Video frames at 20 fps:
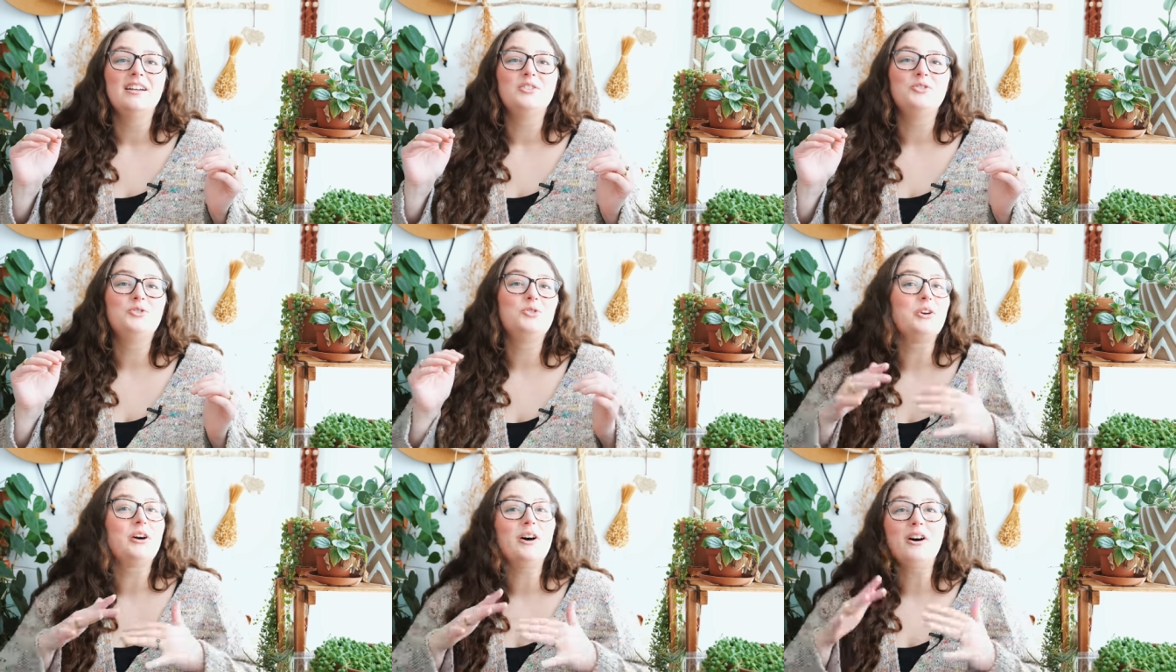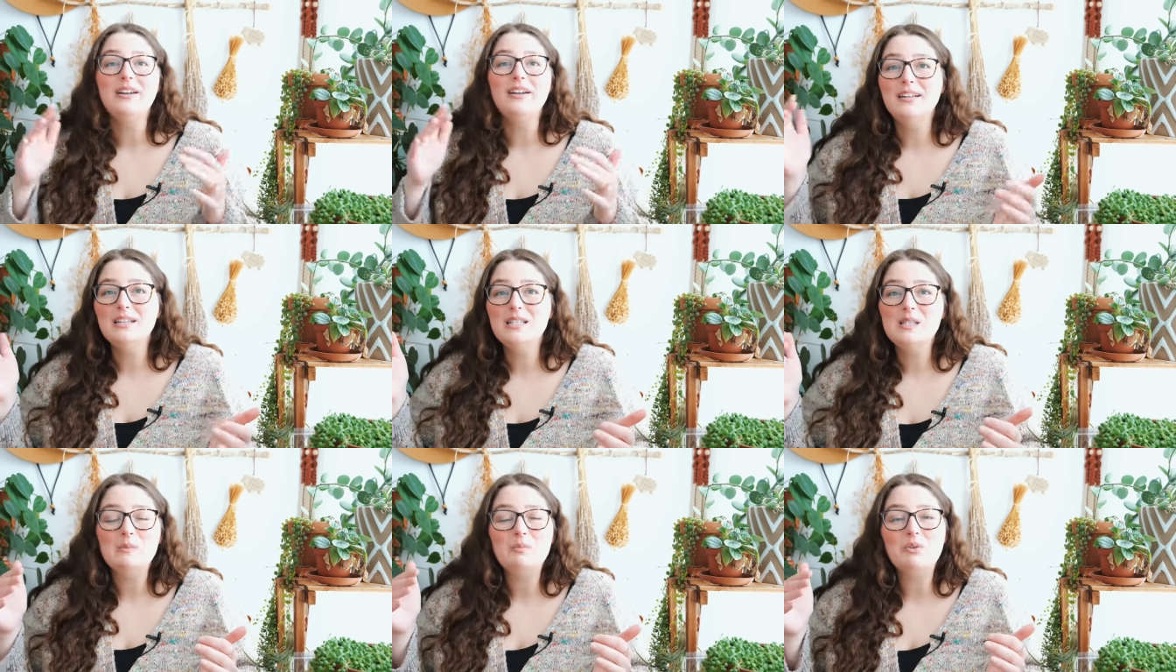draw
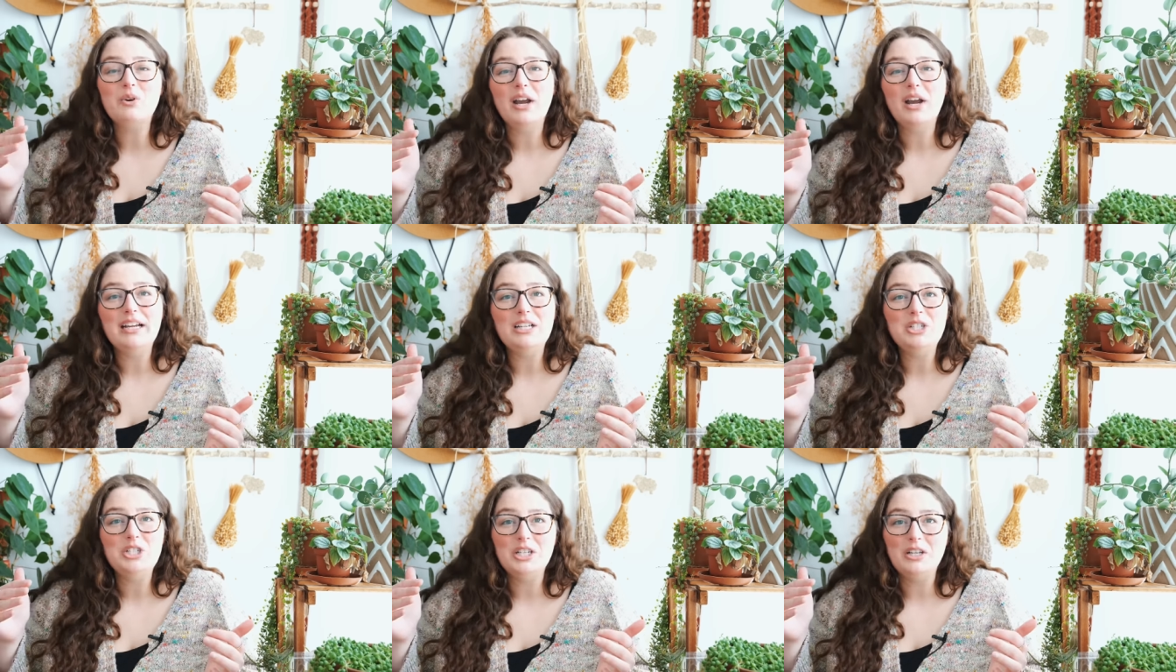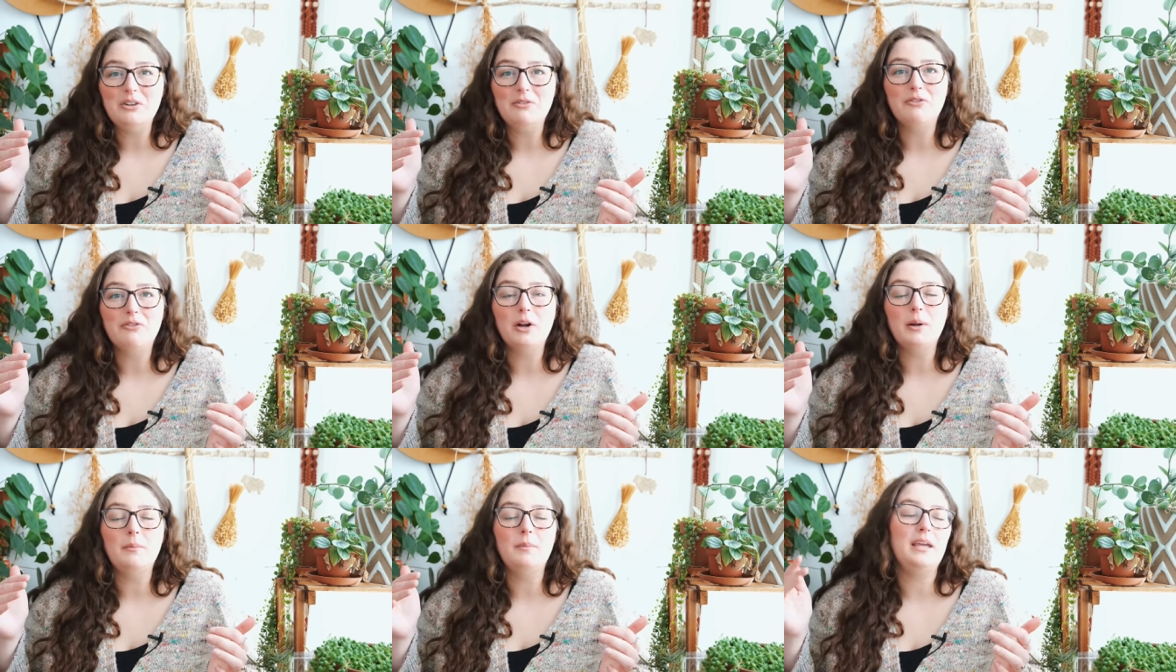inspiration
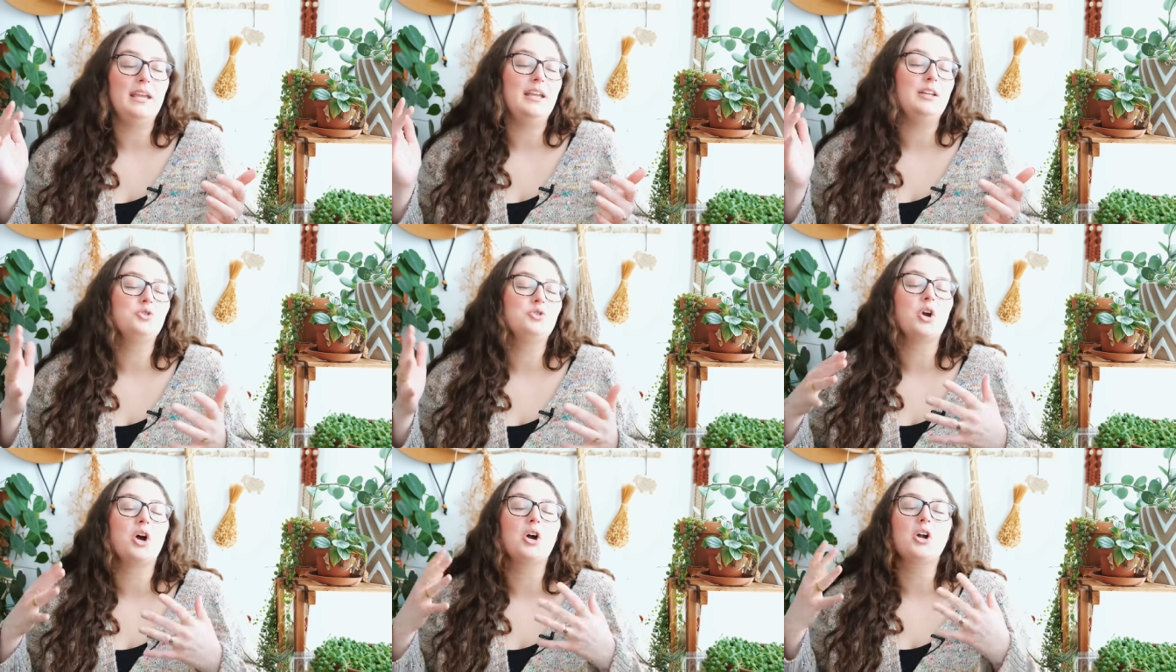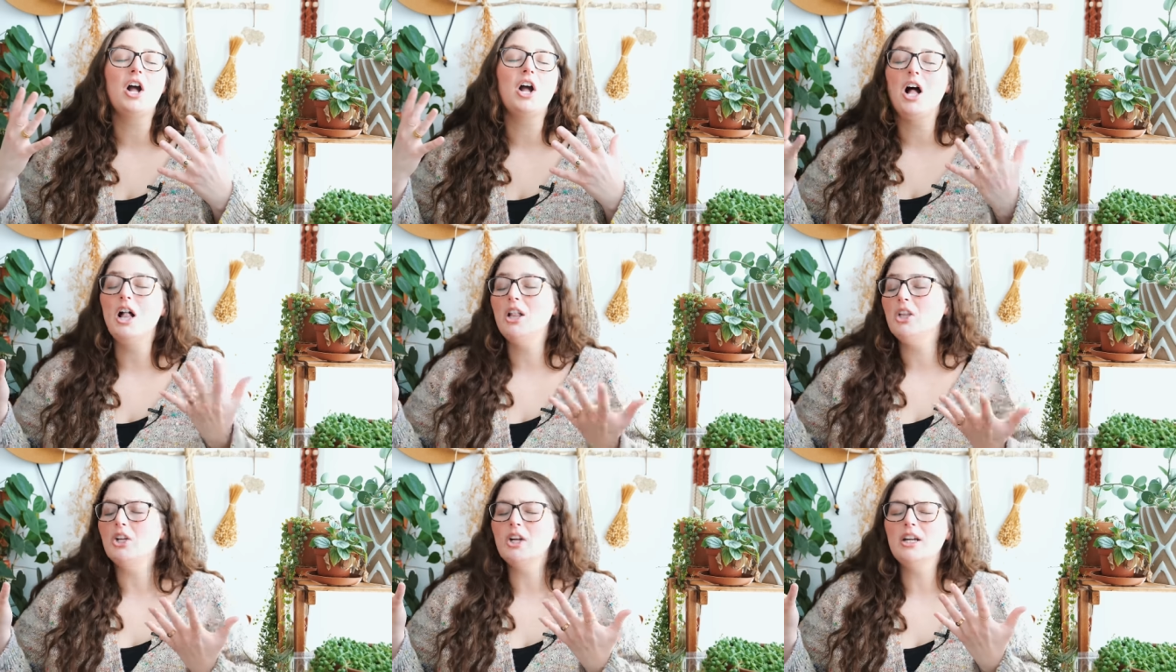from it, draw
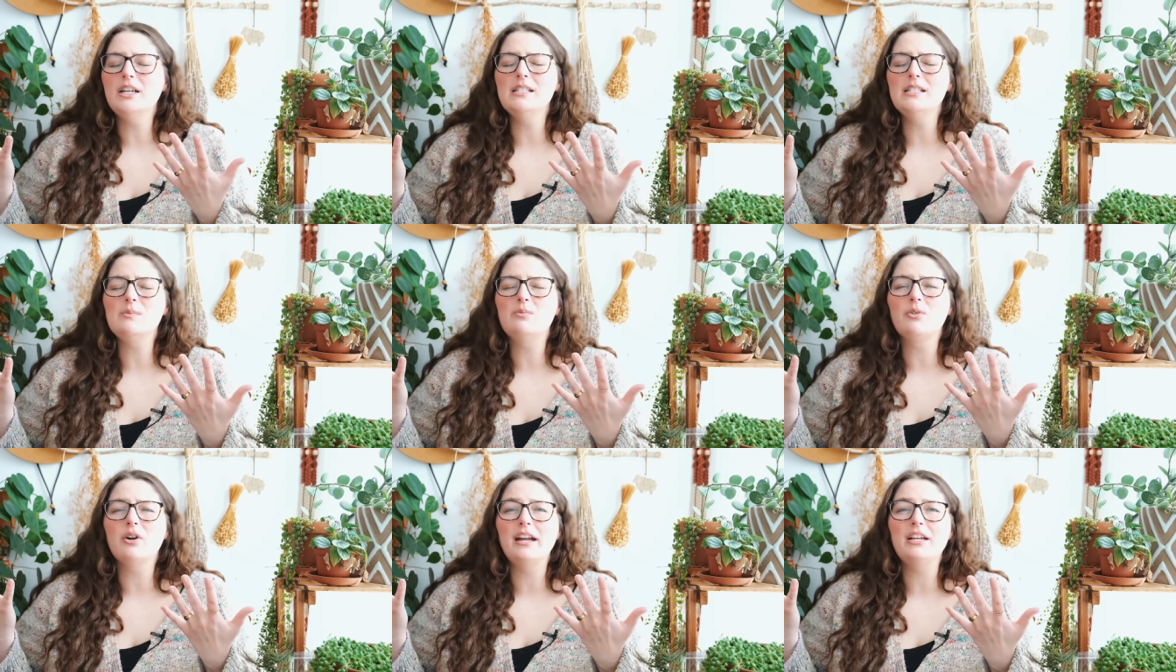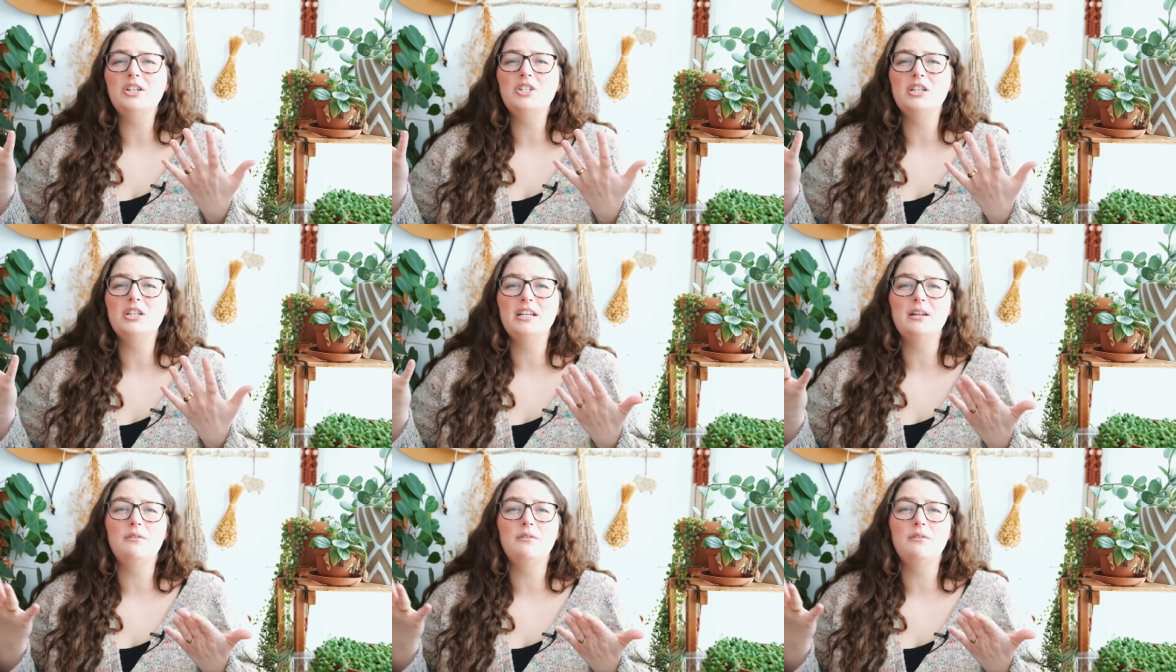color inspiration.